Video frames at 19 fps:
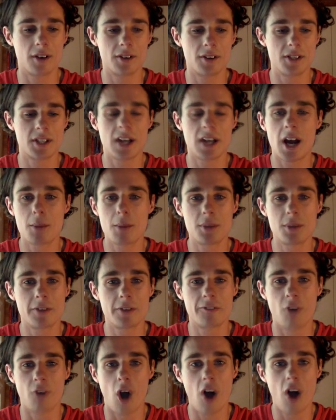You can't pick
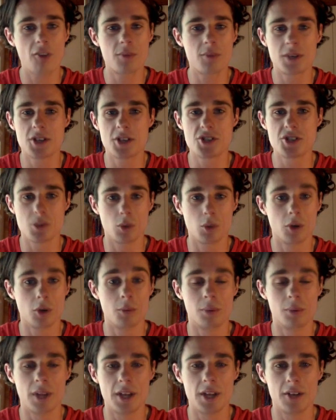5 because you will
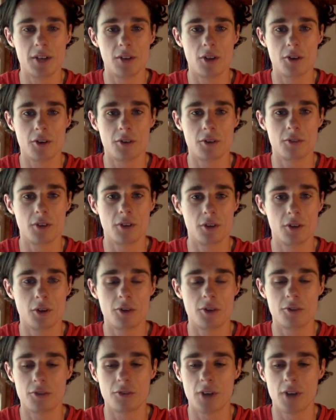bleed a lot of